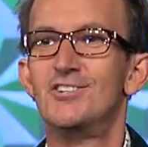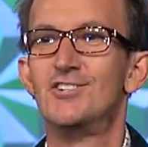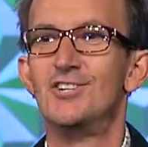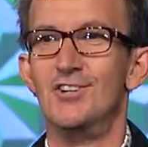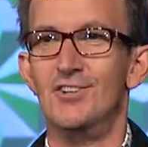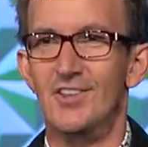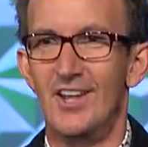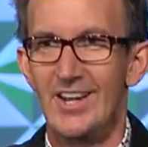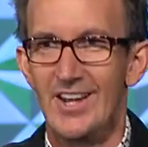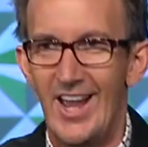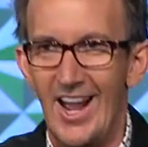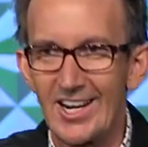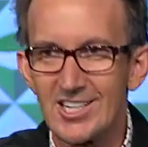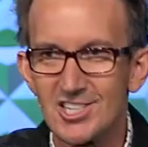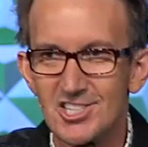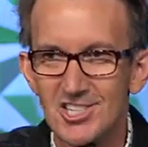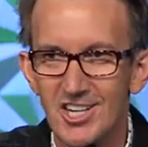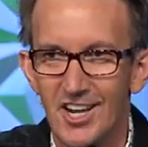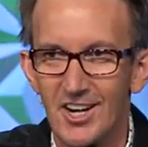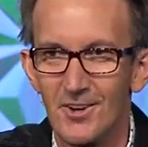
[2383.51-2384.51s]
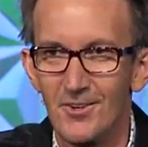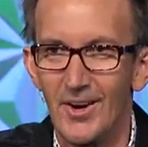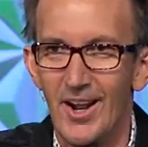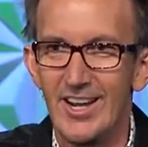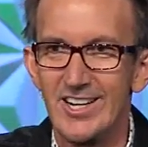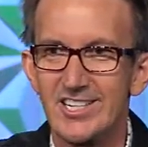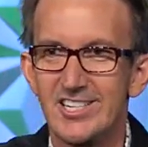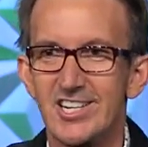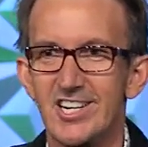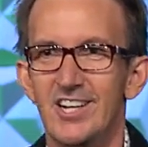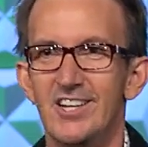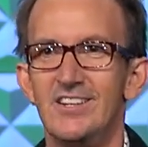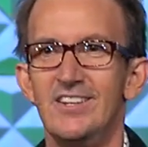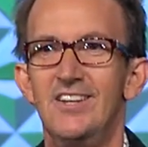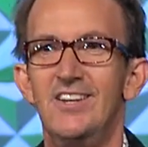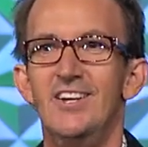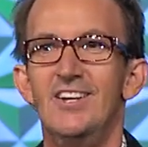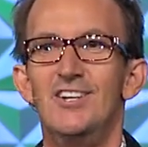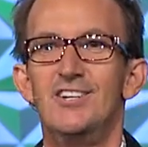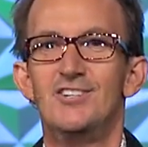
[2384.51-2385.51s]
to the next generation
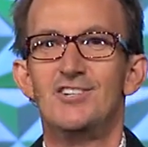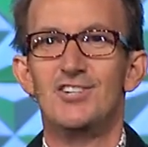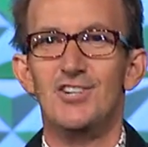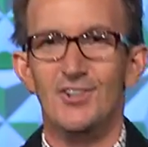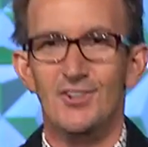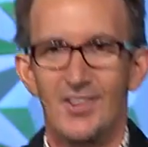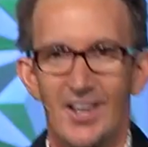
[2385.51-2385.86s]
to